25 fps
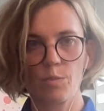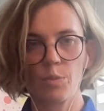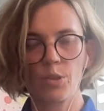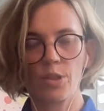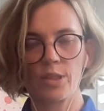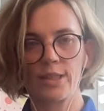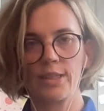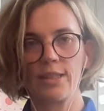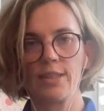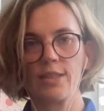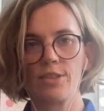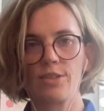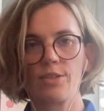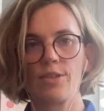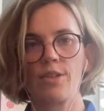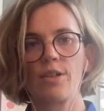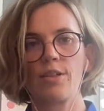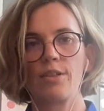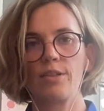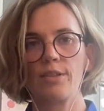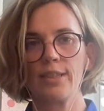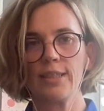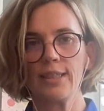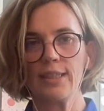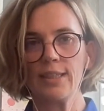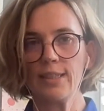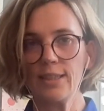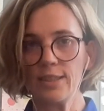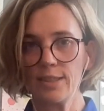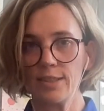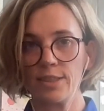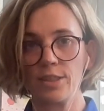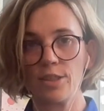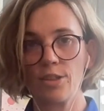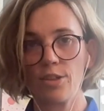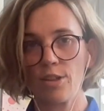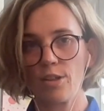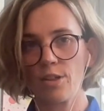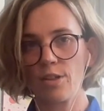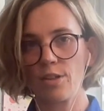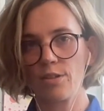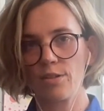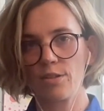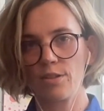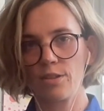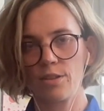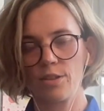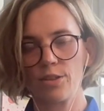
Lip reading: parties are the ECR,